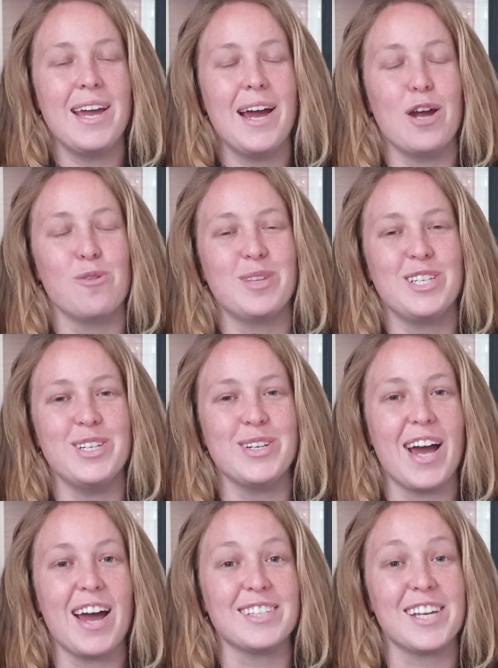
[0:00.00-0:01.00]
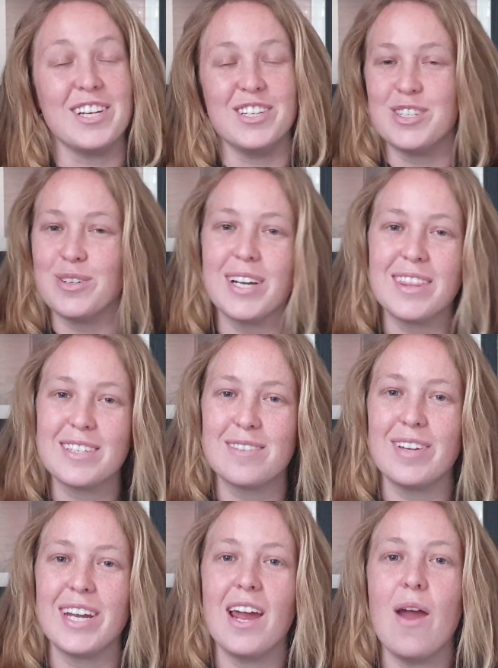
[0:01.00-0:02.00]
I hope that you guys enjoyed this
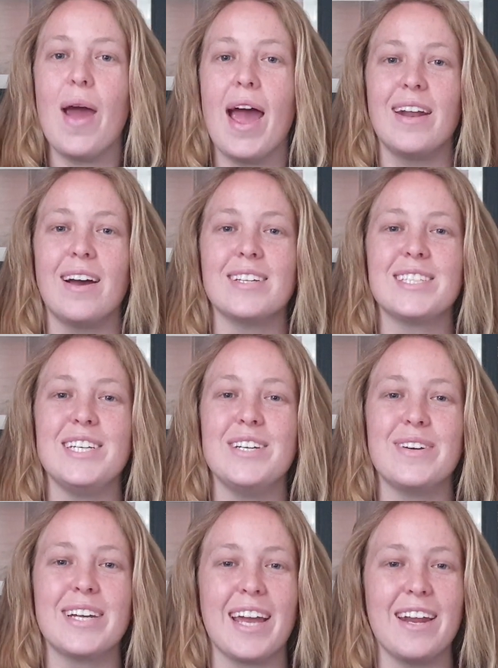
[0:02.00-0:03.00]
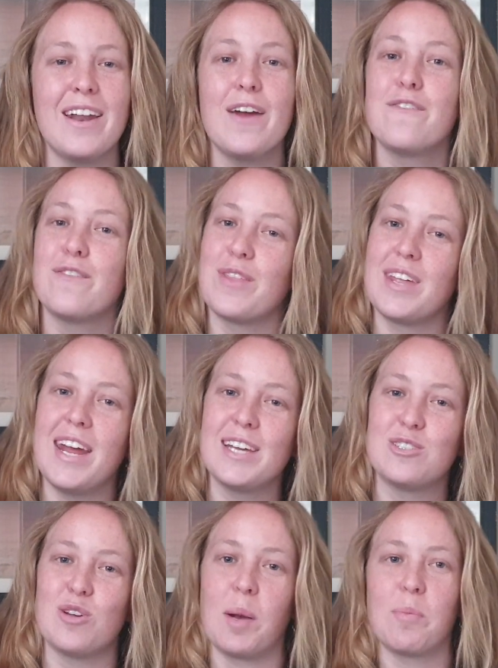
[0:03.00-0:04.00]
video, and I'll see you again for the
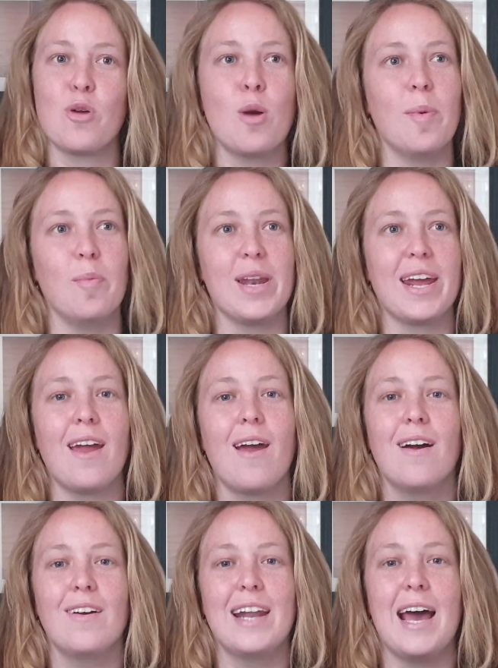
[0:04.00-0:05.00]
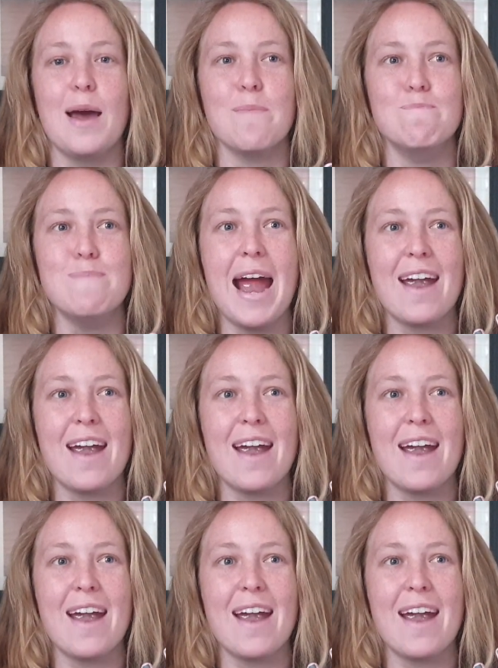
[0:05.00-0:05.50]
next one, probably, when I'm